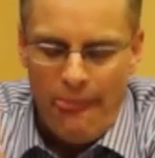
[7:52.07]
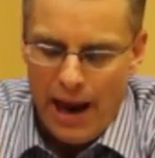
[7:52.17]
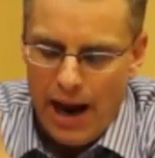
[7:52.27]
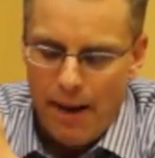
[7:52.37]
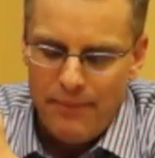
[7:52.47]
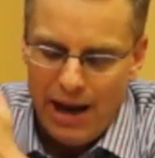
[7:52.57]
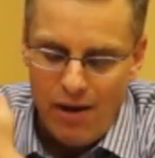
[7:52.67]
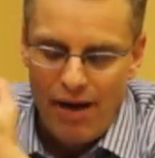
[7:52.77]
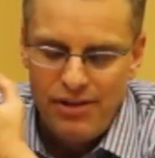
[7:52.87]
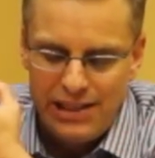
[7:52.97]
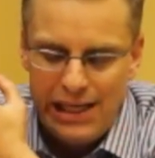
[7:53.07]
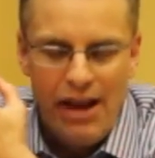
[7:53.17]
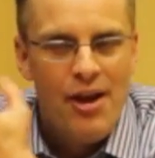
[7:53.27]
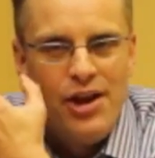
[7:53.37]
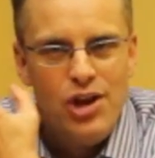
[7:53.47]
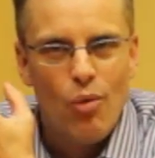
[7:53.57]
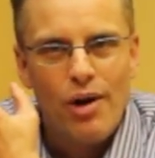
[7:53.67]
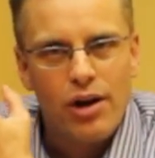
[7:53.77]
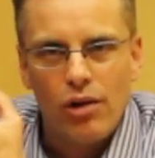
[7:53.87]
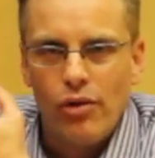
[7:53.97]
Now, obviously, you don't
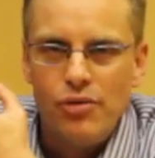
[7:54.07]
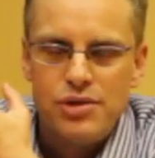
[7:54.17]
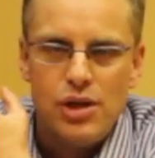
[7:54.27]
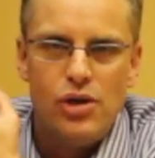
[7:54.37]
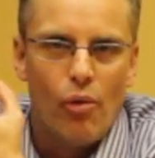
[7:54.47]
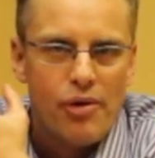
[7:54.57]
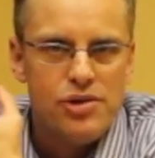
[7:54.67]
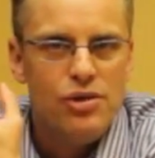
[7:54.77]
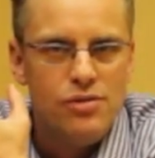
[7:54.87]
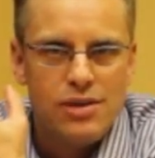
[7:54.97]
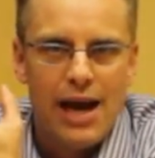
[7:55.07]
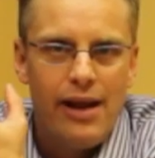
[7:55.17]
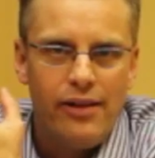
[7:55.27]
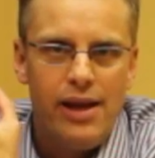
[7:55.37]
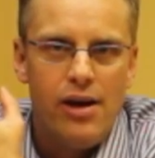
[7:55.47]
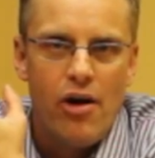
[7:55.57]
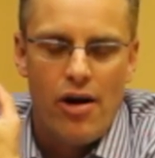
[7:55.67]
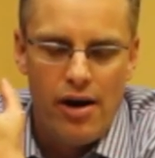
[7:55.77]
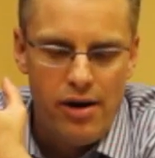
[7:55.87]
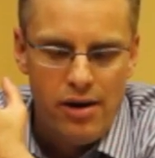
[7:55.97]
want to close the door too tightly
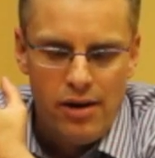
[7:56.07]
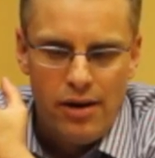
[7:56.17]
on